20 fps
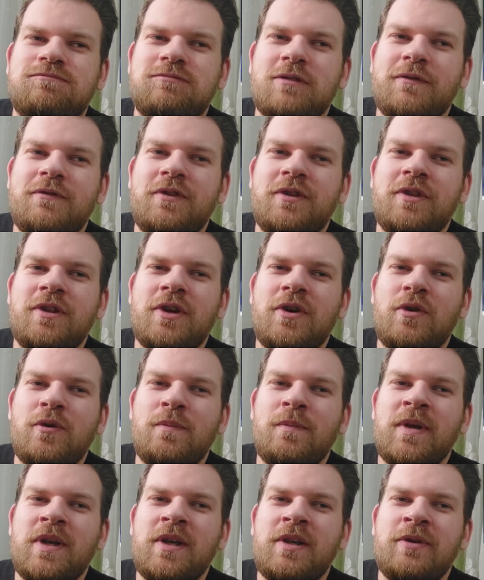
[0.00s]
If you know
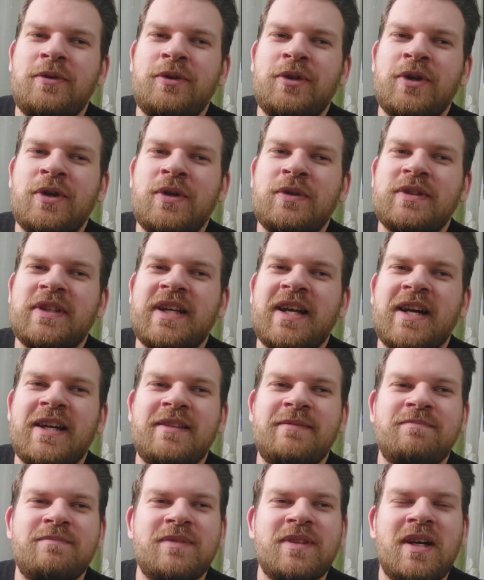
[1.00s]
me, you know that
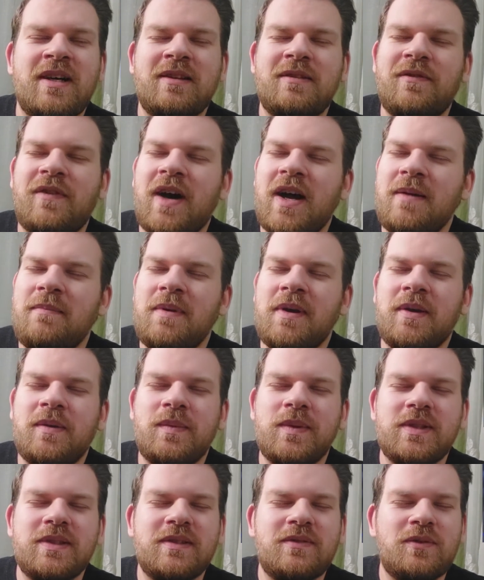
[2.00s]
I'm not vibing
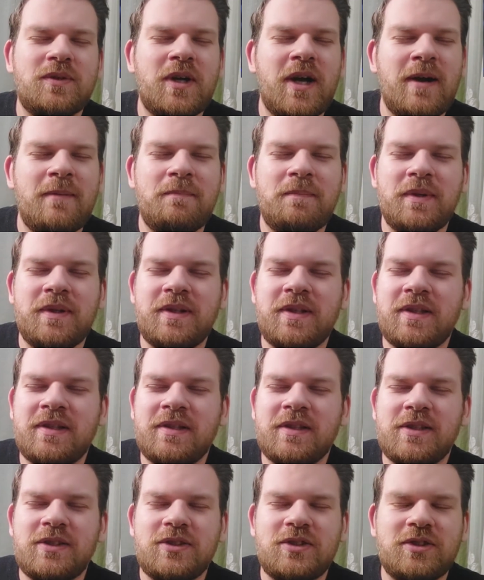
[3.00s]
with rap in
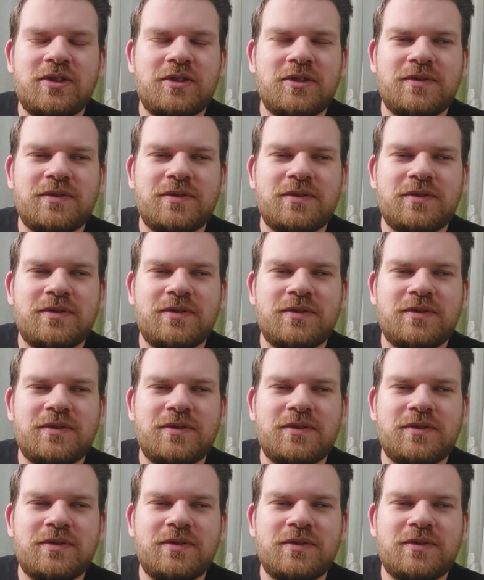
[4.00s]
English.